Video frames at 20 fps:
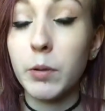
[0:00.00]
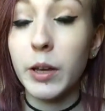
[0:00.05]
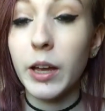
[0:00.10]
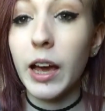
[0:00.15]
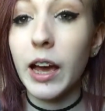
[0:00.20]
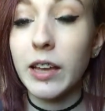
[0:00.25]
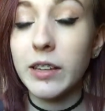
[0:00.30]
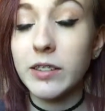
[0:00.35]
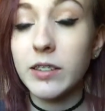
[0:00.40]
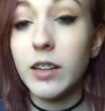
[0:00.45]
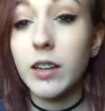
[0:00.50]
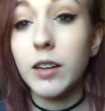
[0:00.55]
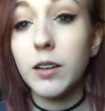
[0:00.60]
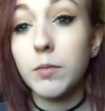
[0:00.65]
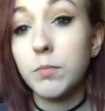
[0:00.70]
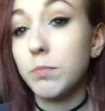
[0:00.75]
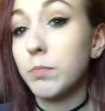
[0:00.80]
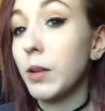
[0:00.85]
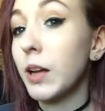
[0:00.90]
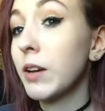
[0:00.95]
but I
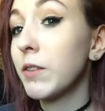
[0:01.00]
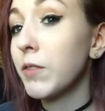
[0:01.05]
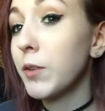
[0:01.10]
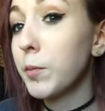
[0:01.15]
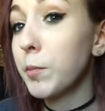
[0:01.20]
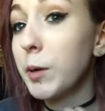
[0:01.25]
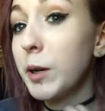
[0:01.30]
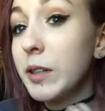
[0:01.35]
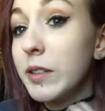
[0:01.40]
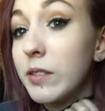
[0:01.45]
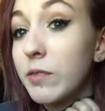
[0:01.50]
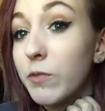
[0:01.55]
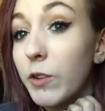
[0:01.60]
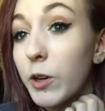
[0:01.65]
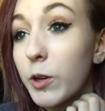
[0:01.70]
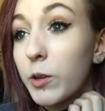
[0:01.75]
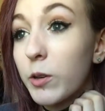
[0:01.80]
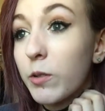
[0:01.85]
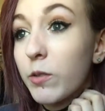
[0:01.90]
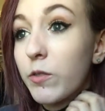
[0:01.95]
saw Black Brides and
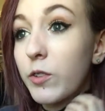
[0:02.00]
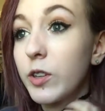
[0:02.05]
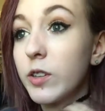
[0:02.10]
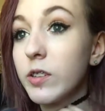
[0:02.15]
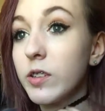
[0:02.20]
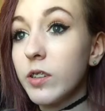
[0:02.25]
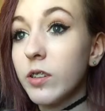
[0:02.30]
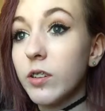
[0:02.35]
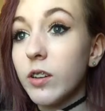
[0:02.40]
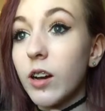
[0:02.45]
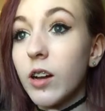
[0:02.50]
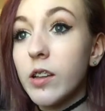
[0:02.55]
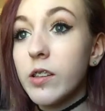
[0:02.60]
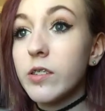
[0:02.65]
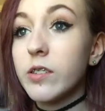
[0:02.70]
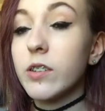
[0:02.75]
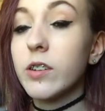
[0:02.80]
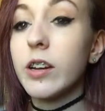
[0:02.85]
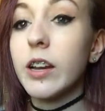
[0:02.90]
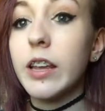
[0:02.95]
Falling Reverse in
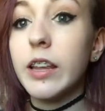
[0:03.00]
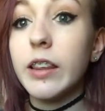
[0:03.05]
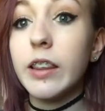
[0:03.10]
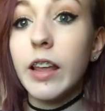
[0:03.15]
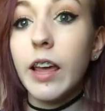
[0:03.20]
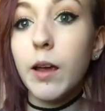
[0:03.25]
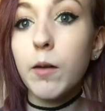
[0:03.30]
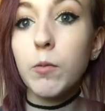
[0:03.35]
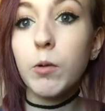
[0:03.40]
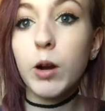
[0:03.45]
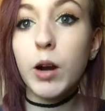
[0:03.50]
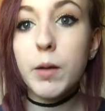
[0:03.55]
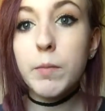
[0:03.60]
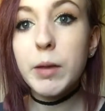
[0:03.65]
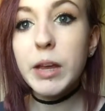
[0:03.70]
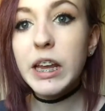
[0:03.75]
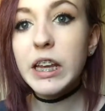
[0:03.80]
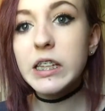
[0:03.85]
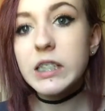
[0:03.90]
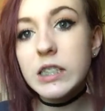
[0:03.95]
concert, and they were
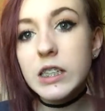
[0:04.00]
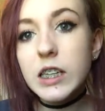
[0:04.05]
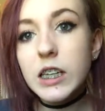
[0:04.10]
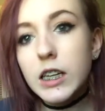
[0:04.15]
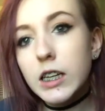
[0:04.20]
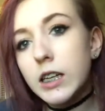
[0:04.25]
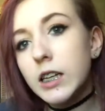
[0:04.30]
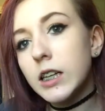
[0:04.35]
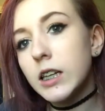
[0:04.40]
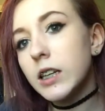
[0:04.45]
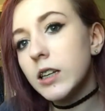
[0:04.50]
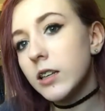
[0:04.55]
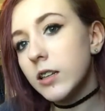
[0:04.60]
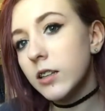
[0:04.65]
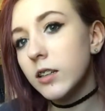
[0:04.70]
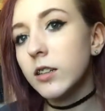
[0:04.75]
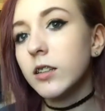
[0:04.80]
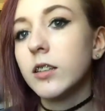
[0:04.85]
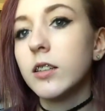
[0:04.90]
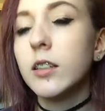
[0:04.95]

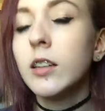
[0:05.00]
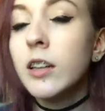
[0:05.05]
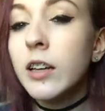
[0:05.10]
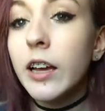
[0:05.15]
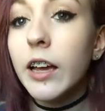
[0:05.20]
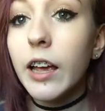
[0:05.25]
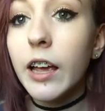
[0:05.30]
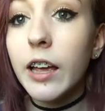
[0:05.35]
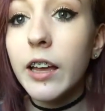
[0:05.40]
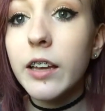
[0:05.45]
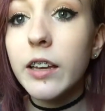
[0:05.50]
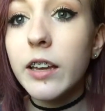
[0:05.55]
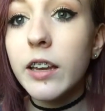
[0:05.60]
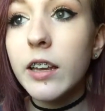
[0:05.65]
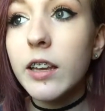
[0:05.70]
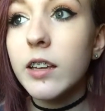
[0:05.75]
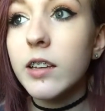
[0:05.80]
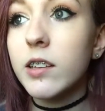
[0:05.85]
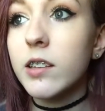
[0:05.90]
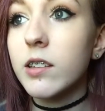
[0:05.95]
amazing.
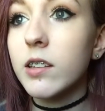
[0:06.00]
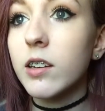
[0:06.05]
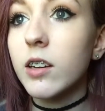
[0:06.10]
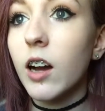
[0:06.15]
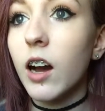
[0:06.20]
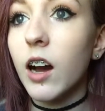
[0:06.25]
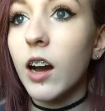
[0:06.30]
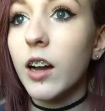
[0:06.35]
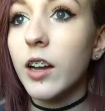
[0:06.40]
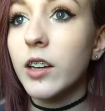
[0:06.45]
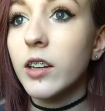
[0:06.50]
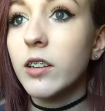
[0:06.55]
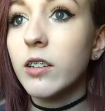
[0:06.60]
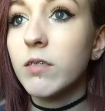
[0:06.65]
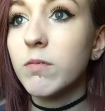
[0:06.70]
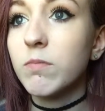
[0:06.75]
Andy is a god.